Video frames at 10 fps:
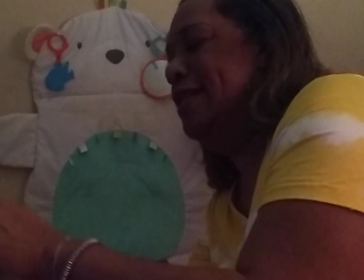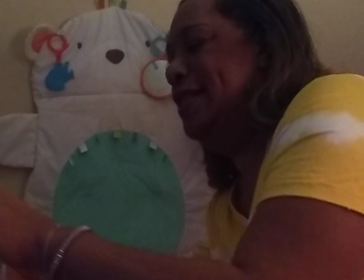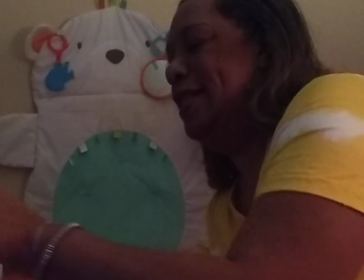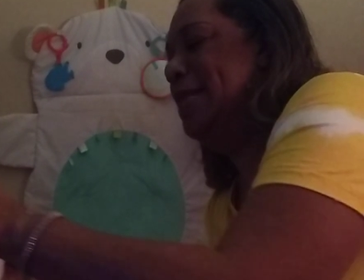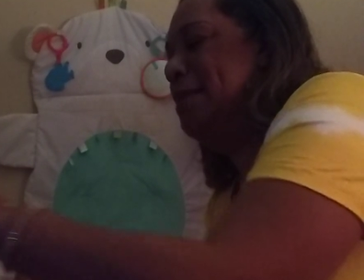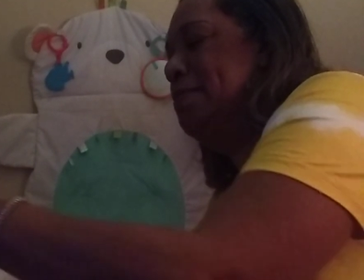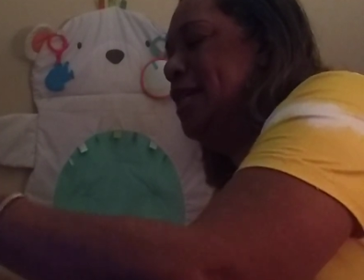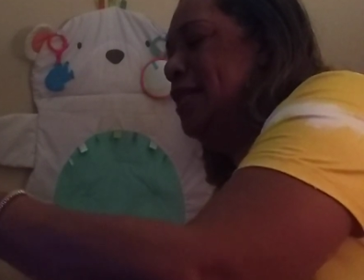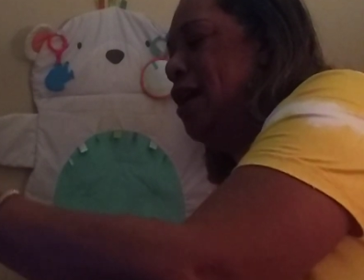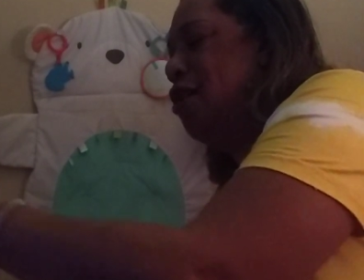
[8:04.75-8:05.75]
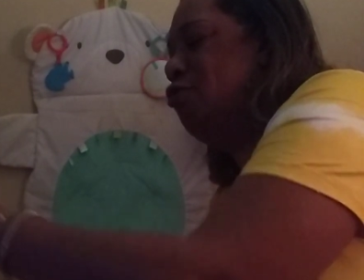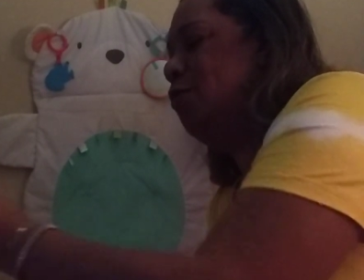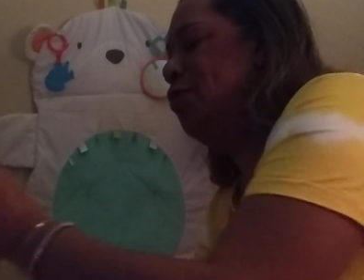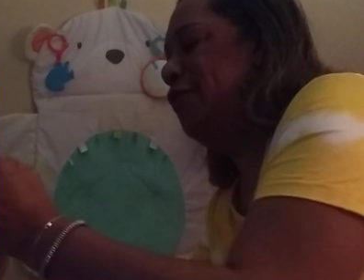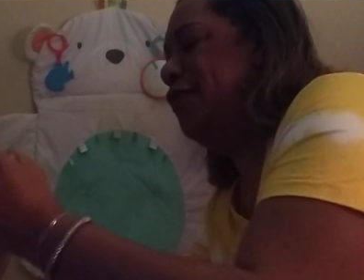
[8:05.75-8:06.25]
see them in my doll
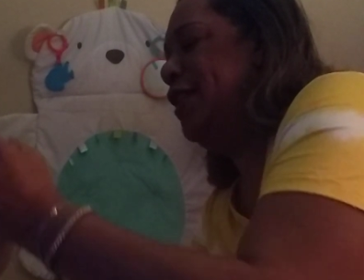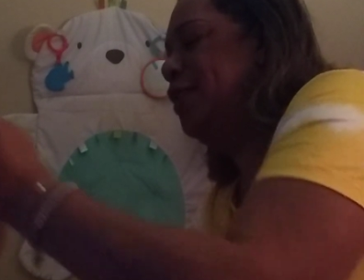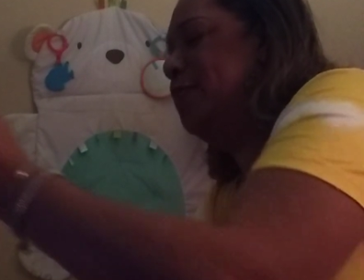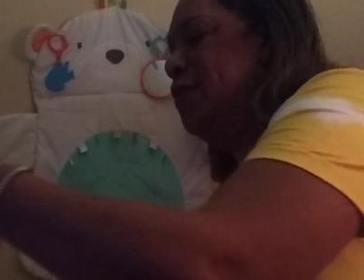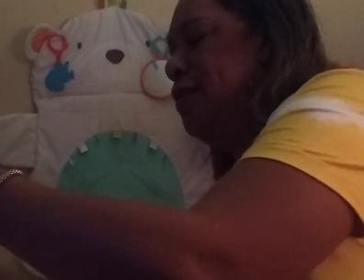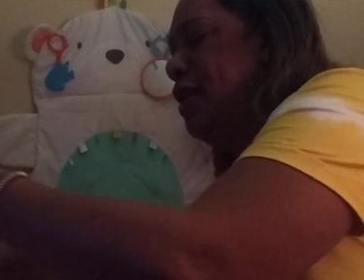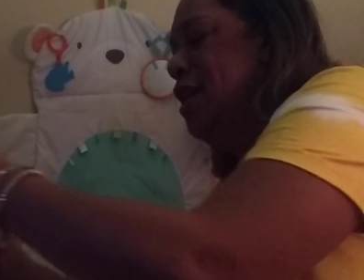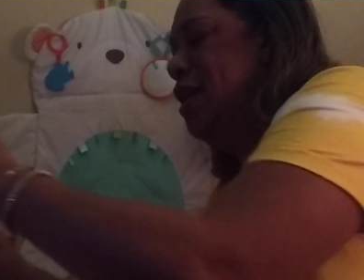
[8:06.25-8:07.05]
groups on Facebook,